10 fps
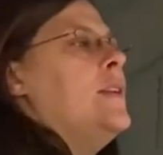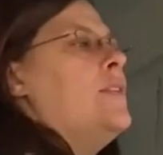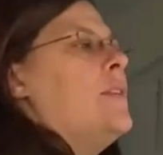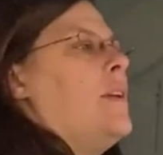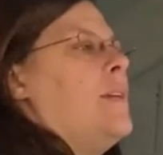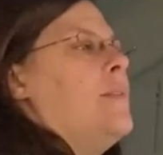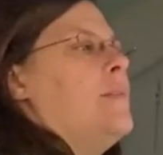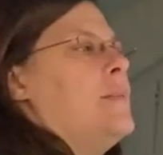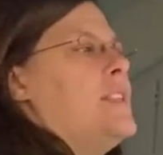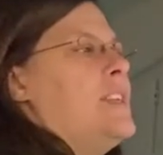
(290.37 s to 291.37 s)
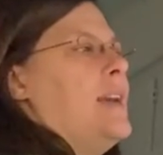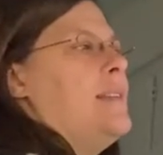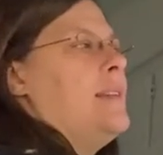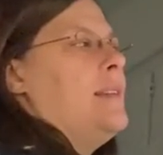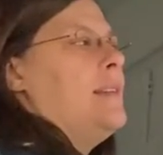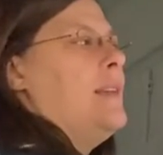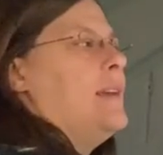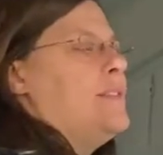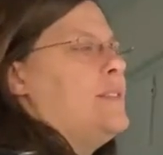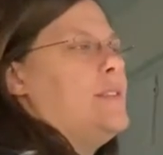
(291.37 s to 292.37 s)
So we checked it. The
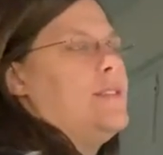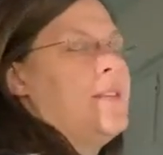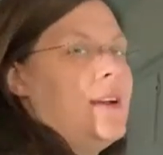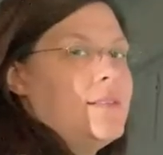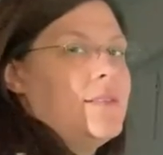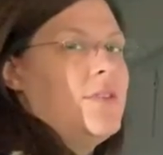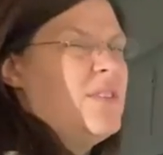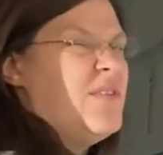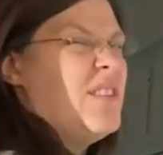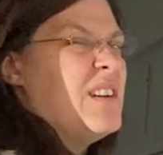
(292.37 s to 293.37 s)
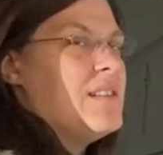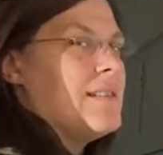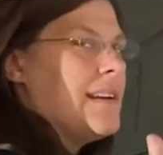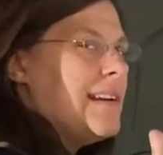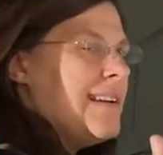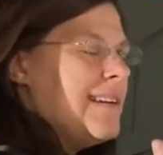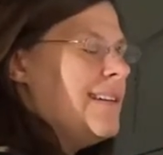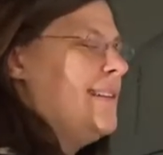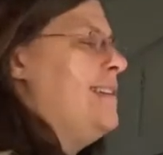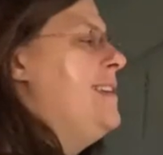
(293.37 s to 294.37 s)
answer is correct. Good for us.
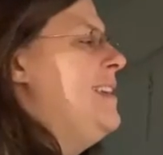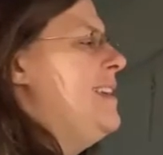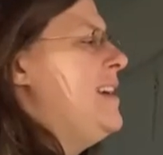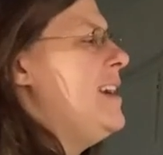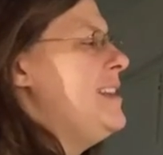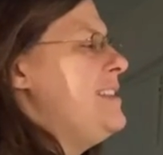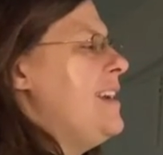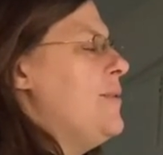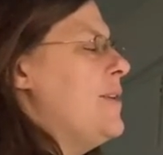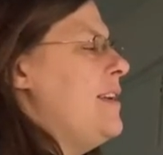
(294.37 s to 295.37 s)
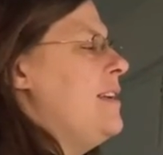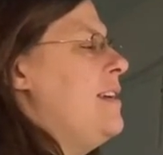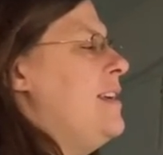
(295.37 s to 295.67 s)
All right, second one.